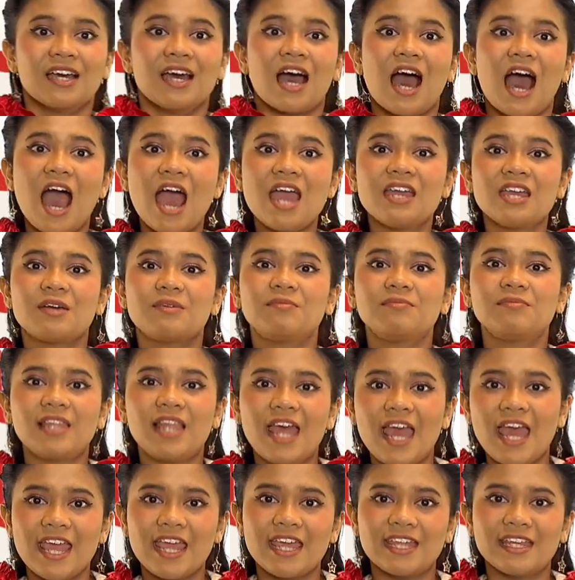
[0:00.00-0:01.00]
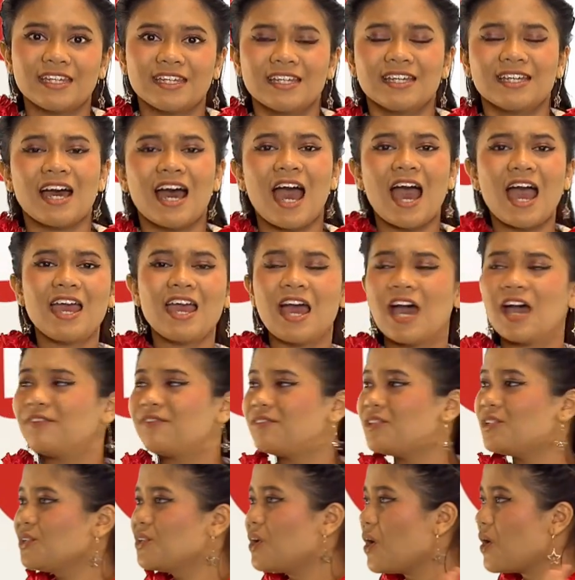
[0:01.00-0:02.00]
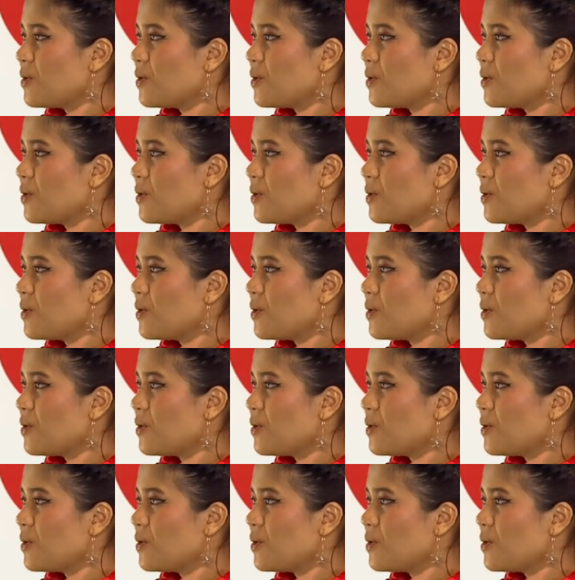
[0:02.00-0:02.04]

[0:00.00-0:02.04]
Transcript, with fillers: I am late! I have to go